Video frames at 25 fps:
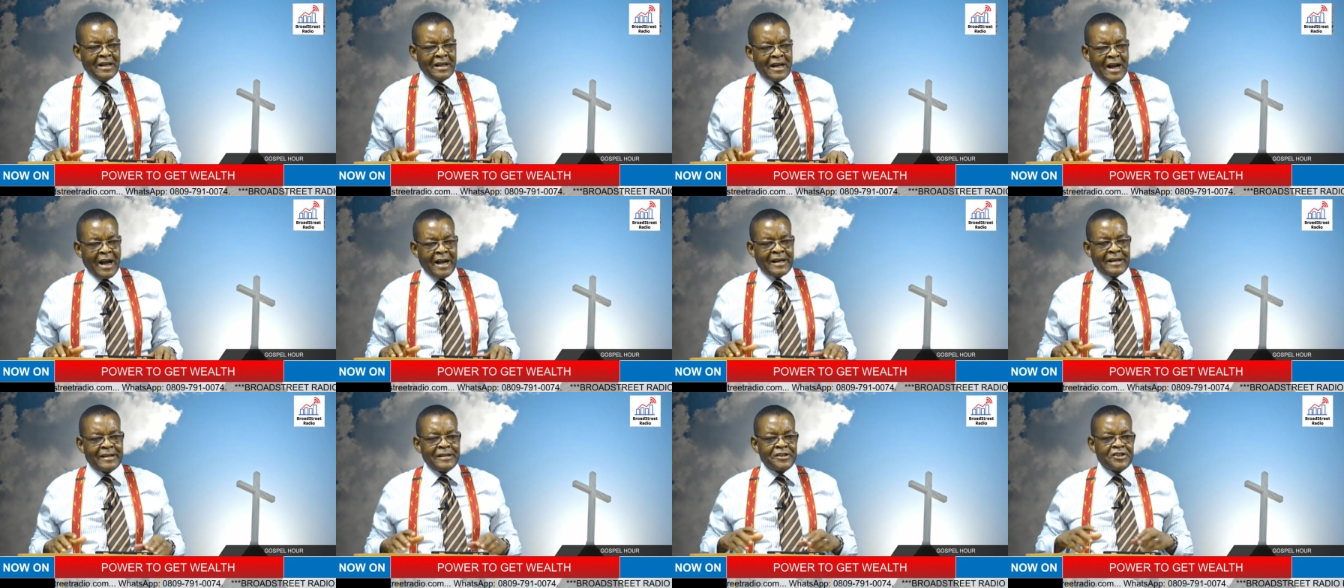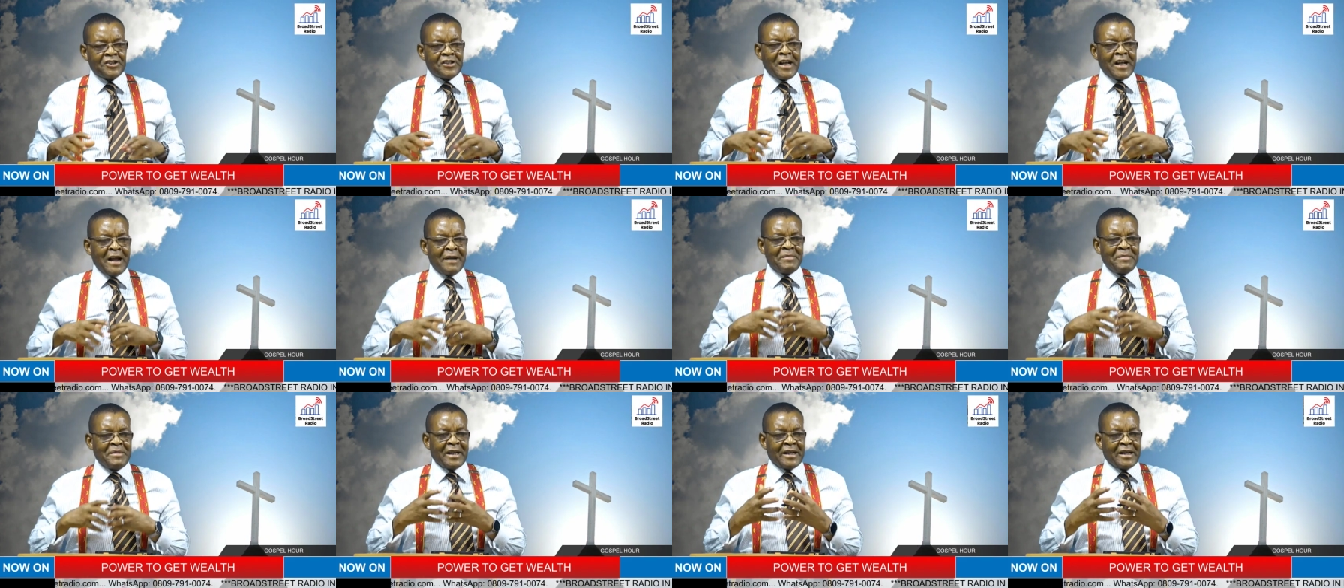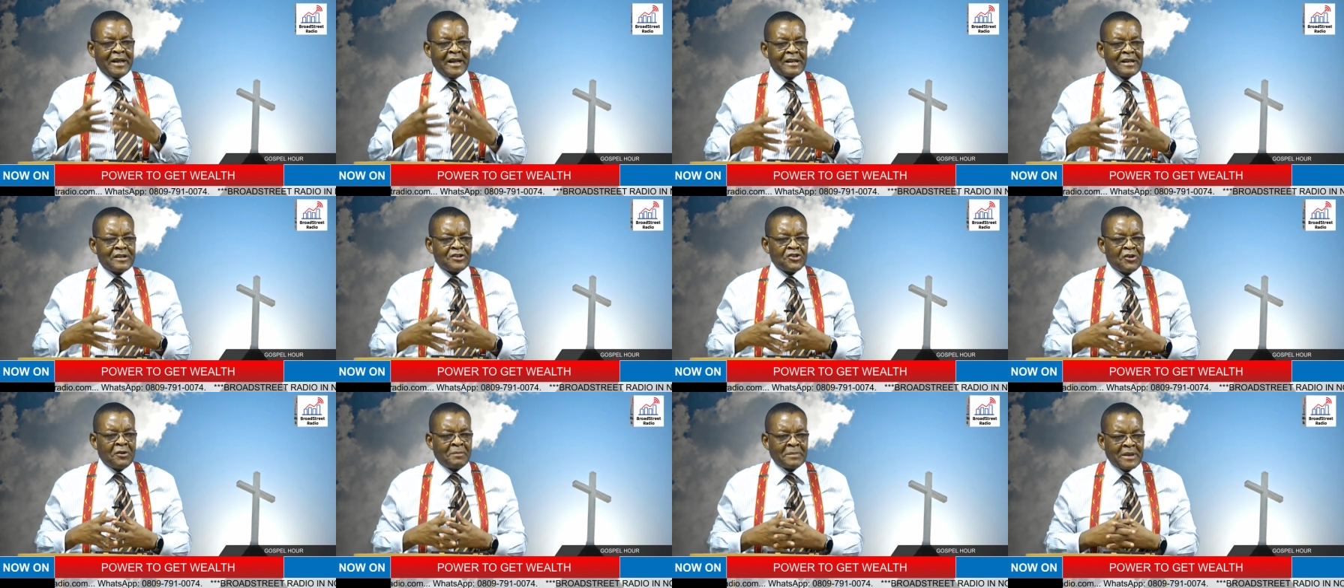and each time they get
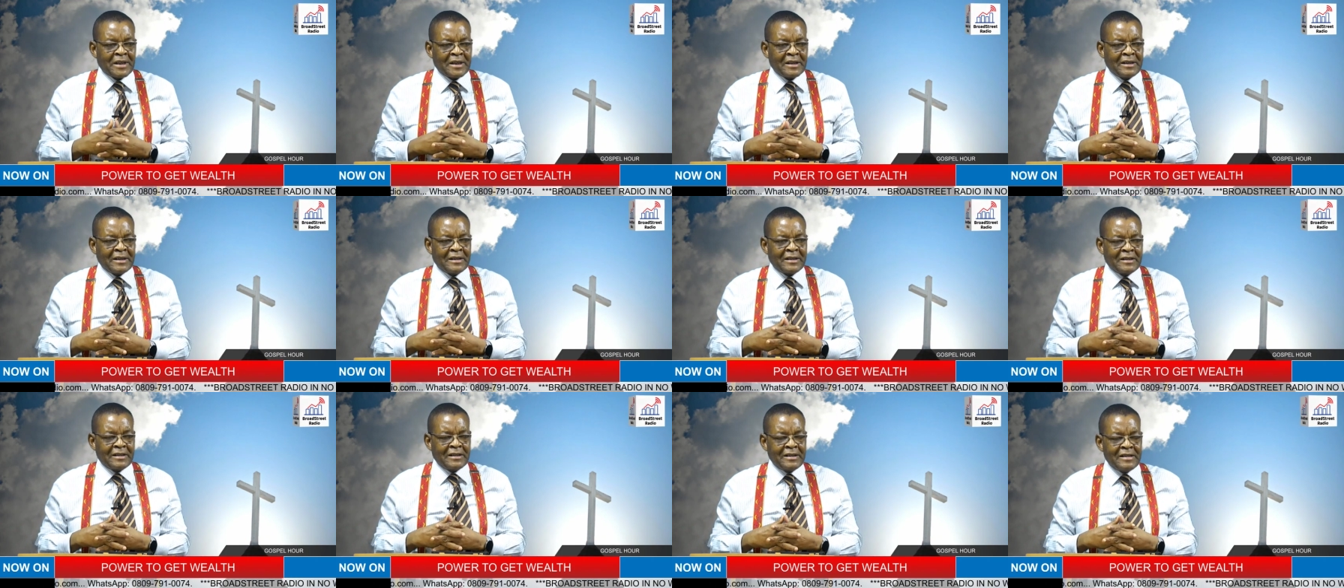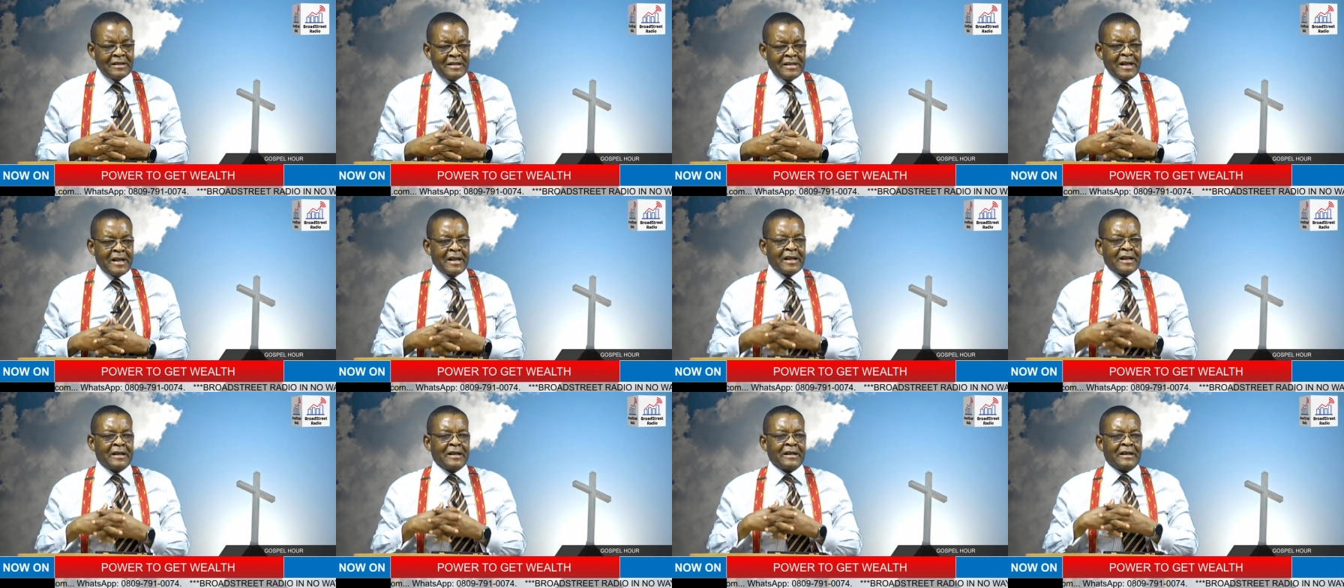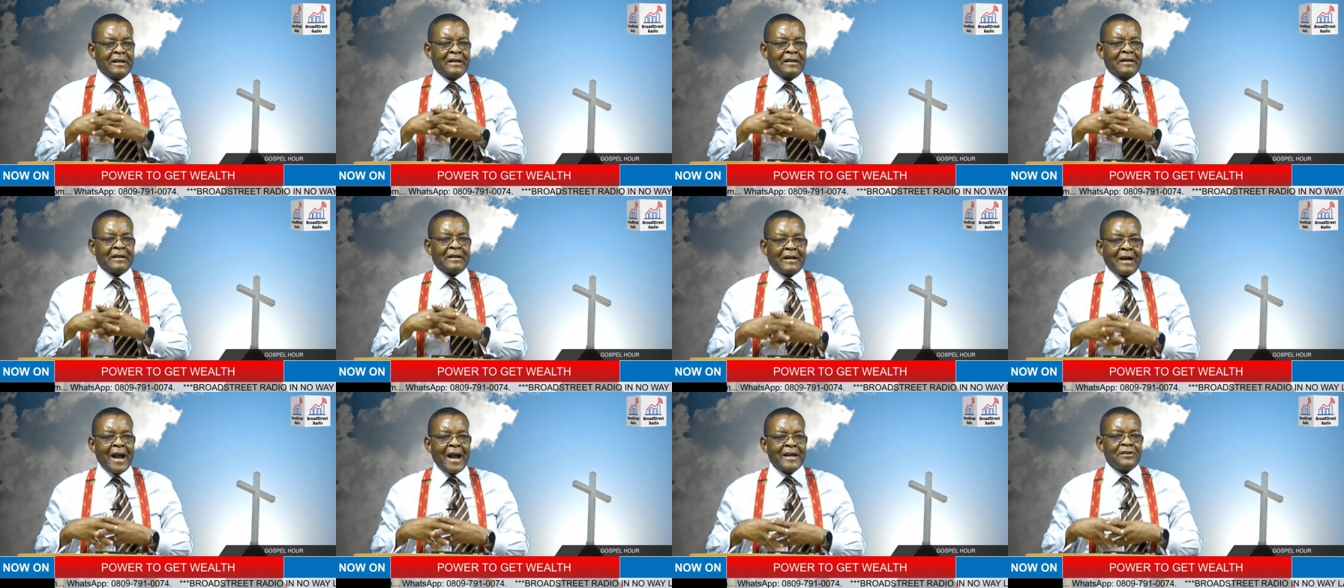something, they
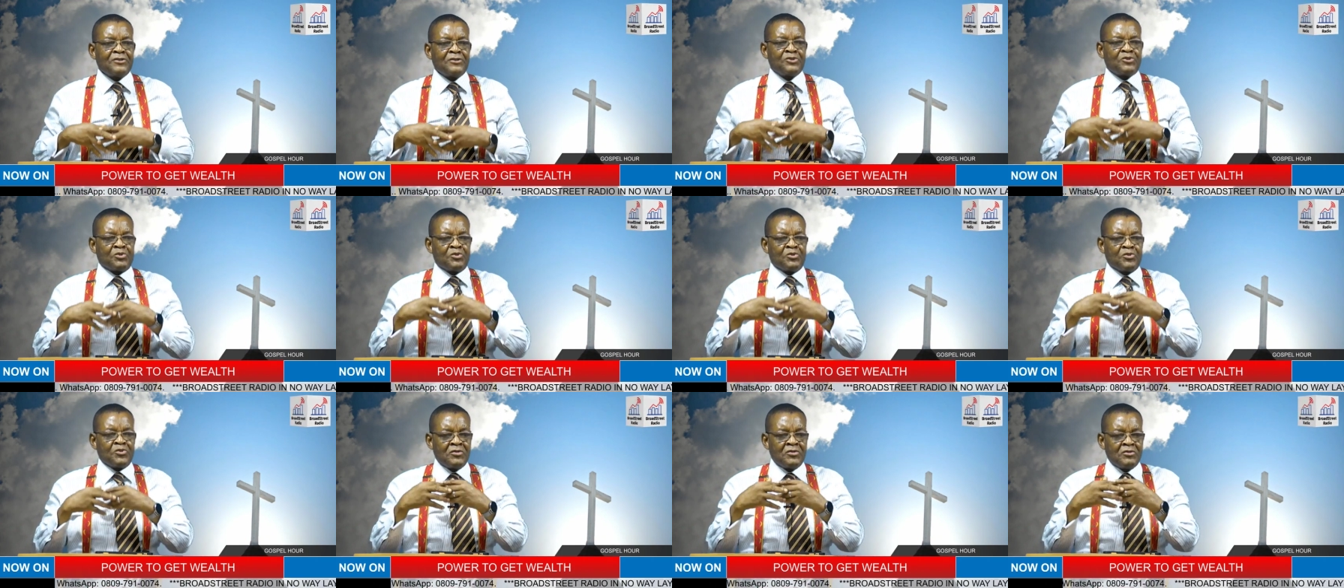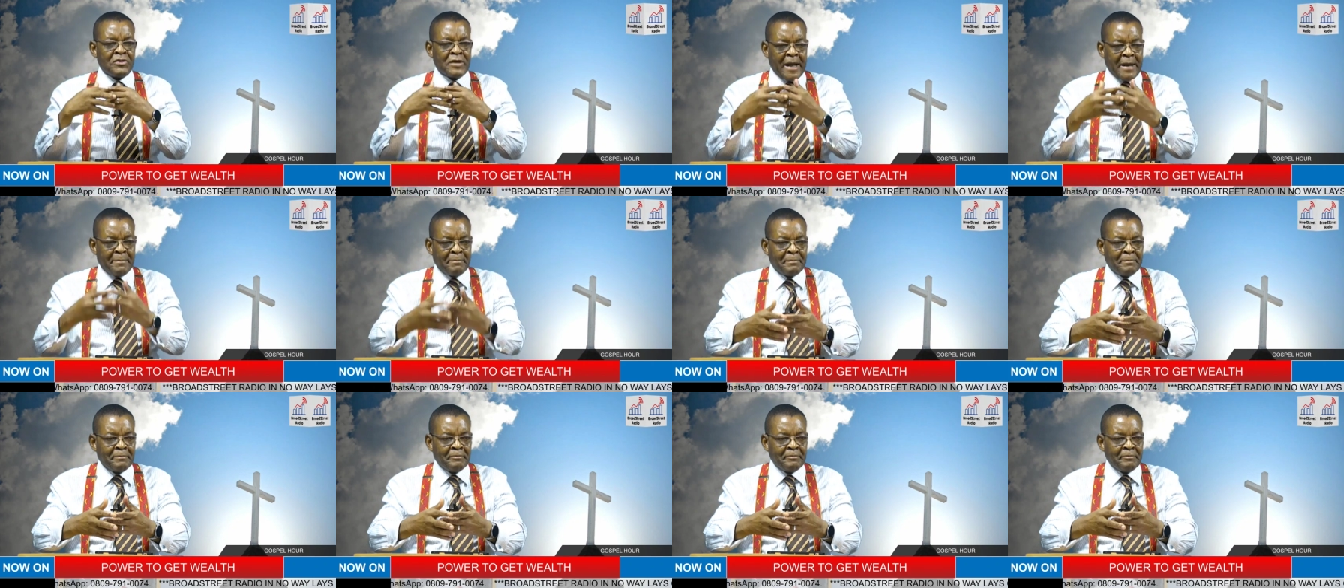write to them,